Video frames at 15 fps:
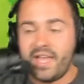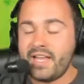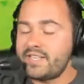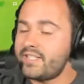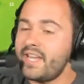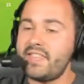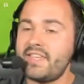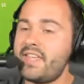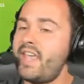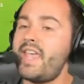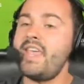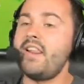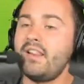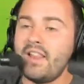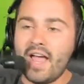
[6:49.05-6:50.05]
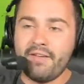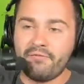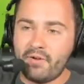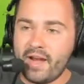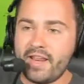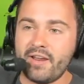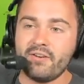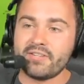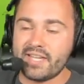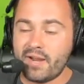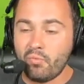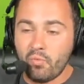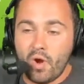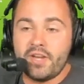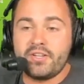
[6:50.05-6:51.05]
It's like the key to life right here. It's like,
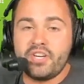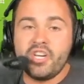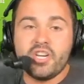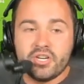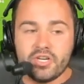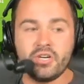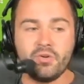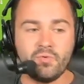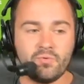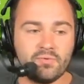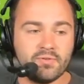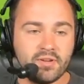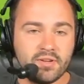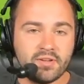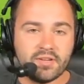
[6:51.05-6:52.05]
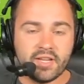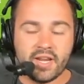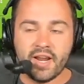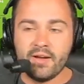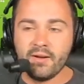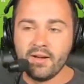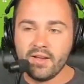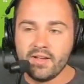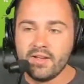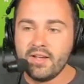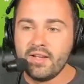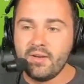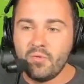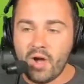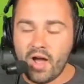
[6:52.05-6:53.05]
what do you do? You know?
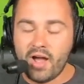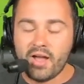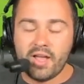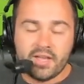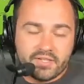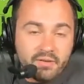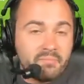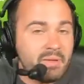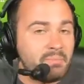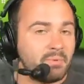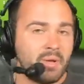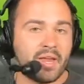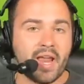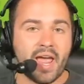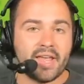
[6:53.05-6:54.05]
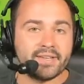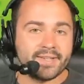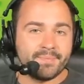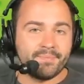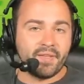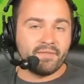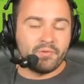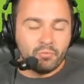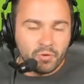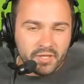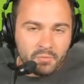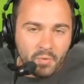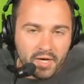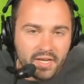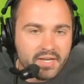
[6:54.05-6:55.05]
Well, some people might ask, if you
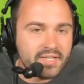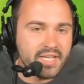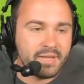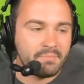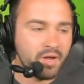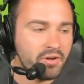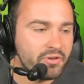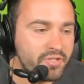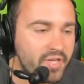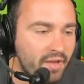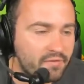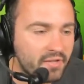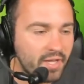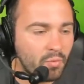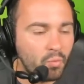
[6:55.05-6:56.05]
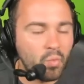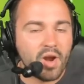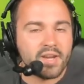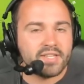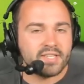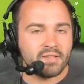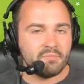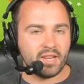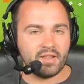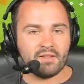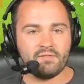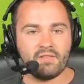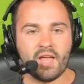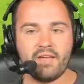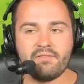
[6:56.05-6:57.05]
really want to get deep on yourself, you're like, what is the meaning
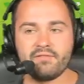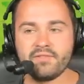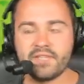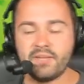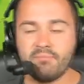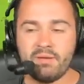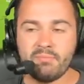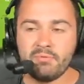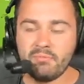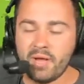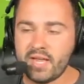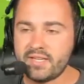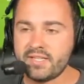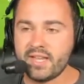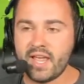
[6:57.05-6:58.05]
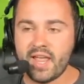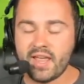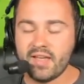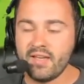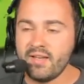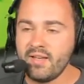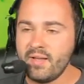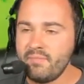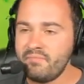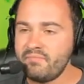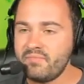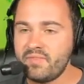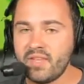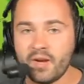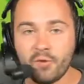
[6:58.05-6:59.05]
of life? Some people might say,
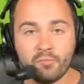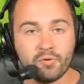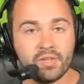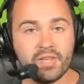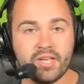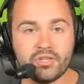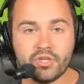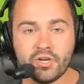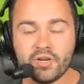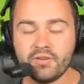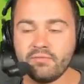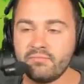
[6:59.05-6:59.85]
you know, religion.